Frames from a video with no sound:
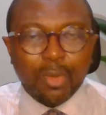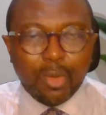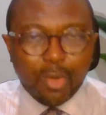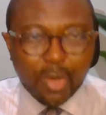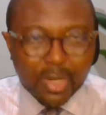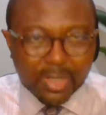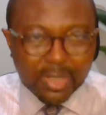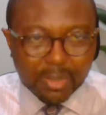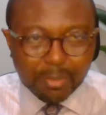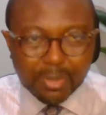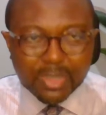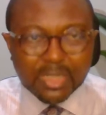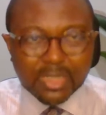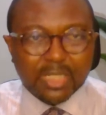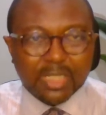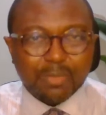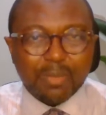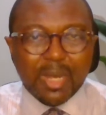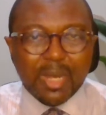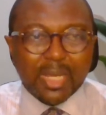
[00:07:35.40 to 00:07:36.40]
or in the
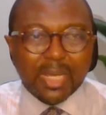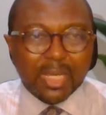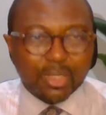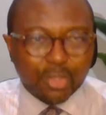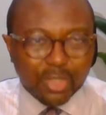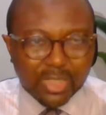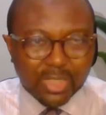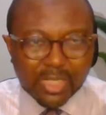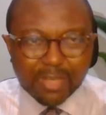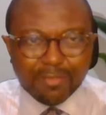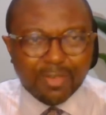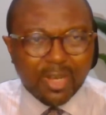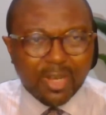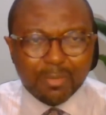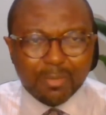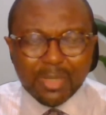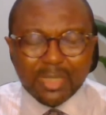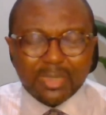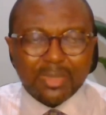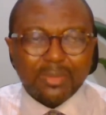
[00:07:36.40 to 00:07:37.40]
business market, on the
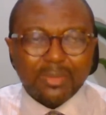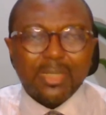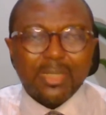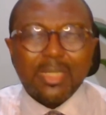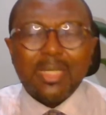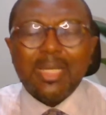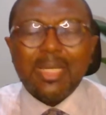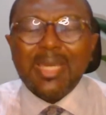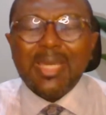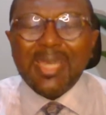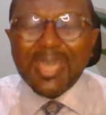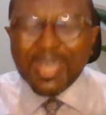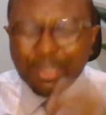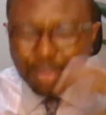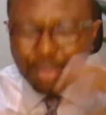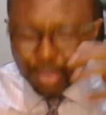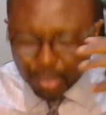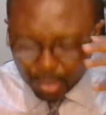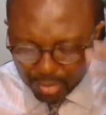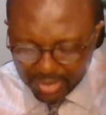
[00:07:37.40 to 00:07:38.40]
environment. A
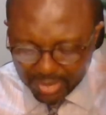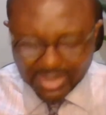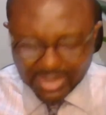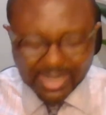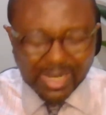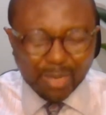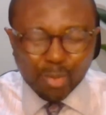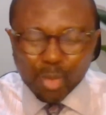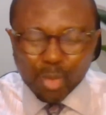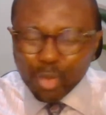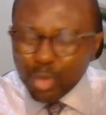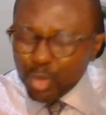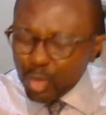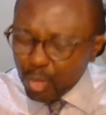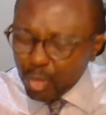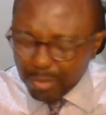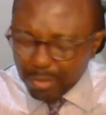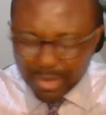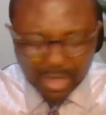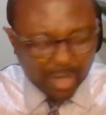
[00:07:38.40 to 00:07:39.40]
true leader will
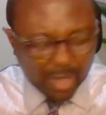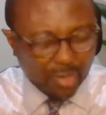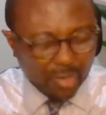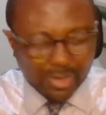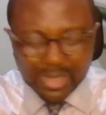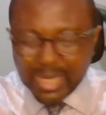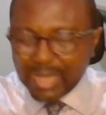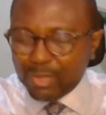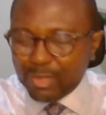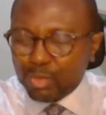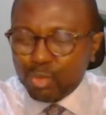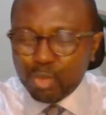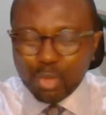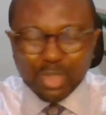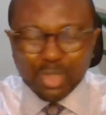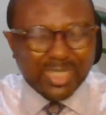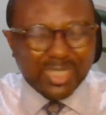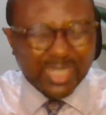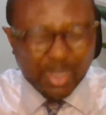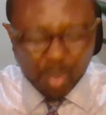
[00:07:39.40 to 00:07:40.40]
look beyond that, will
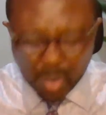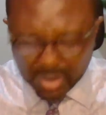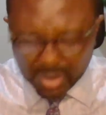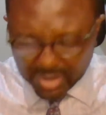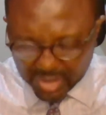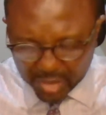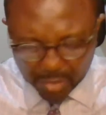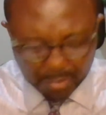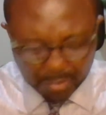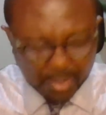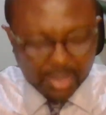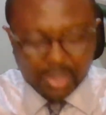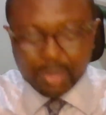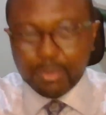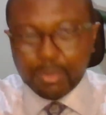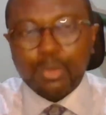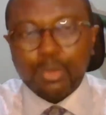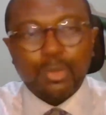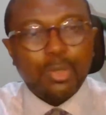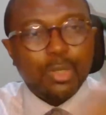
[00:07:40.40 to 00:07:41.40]
see what is
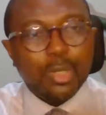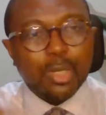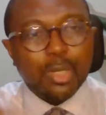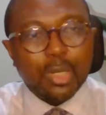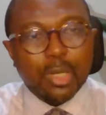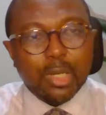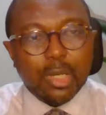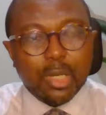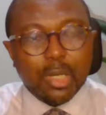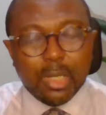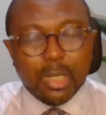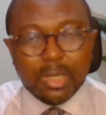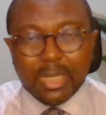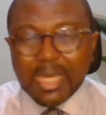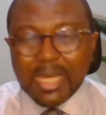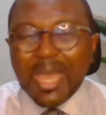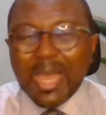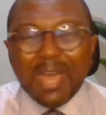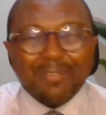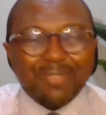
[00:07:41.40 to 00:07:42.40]
possible. They
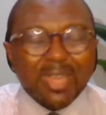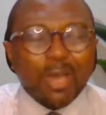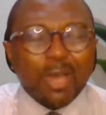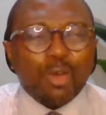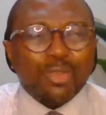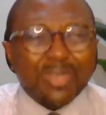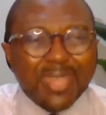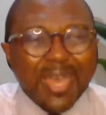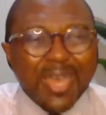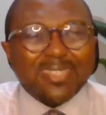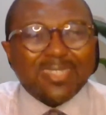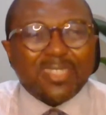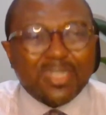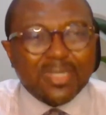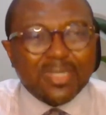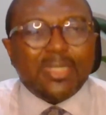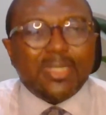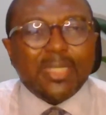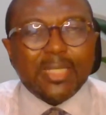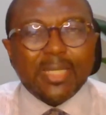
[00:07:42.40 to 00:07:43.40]
have the
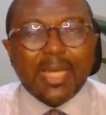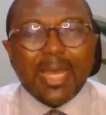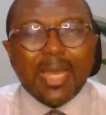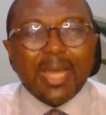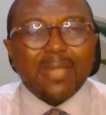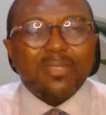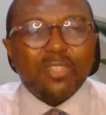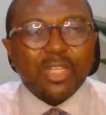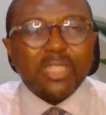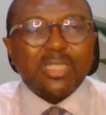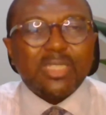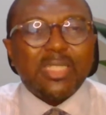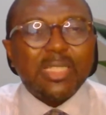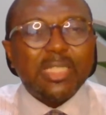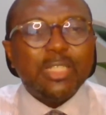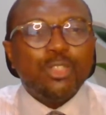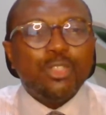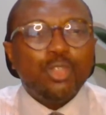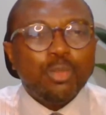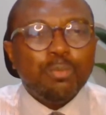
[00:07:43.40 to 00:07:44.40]
audacity
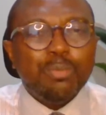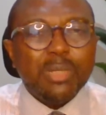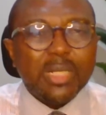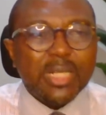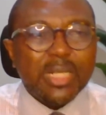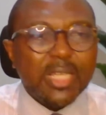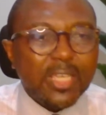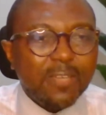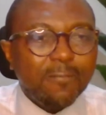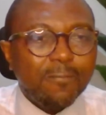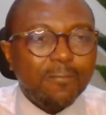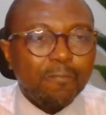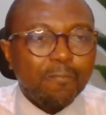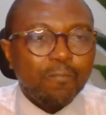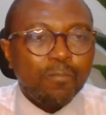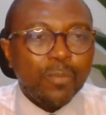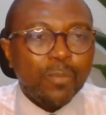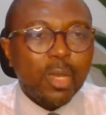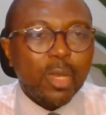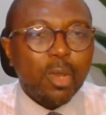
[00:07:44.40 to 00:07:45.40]
to believe,
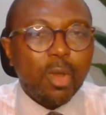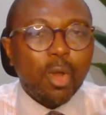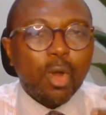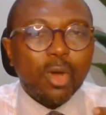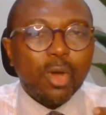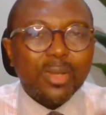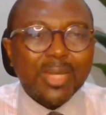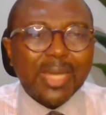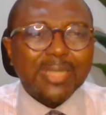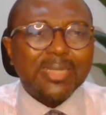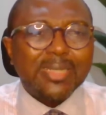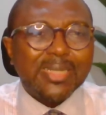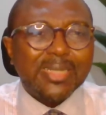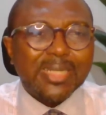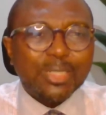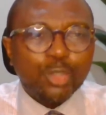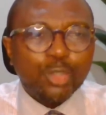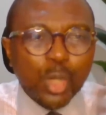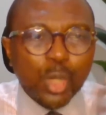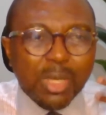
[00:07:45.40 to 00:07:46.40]
audacity
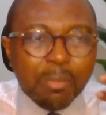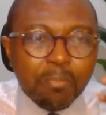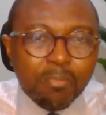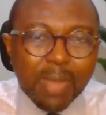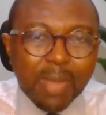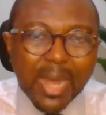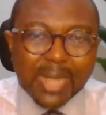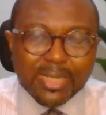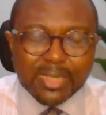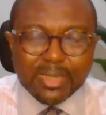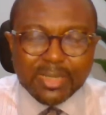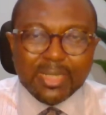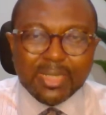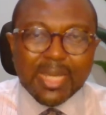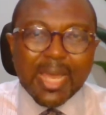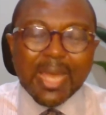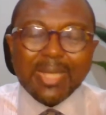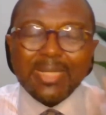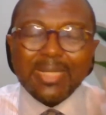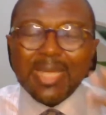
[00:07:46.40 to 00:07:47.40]
to imagine.
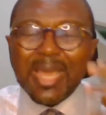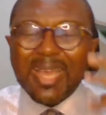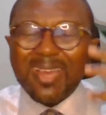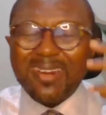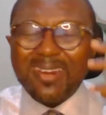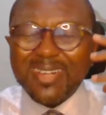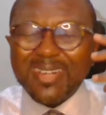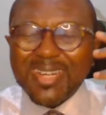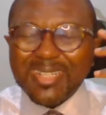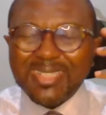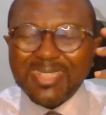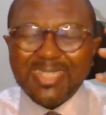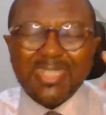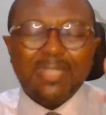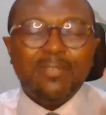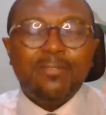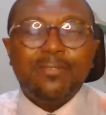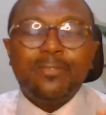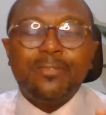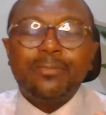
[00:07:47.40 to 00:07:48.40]
Their
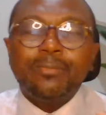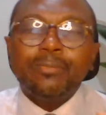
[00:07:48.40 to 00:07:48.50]
creative